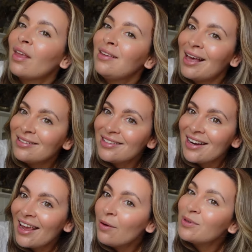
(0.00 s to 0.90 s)

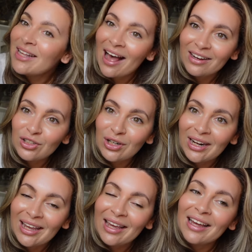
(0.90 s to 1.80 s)
Yesterday was
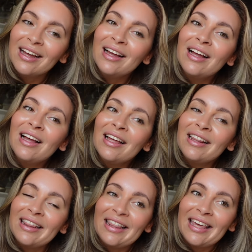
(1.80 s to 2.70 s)
actually
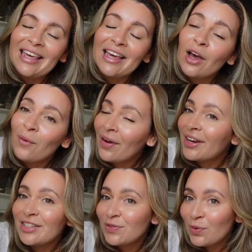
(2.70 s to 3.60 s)
the
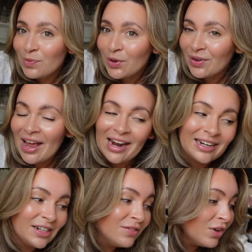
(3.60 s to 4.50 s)
Aquarius full moon, and
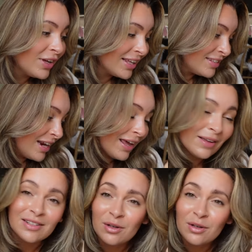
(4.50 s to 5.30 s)
I didn't vlog yesterday because,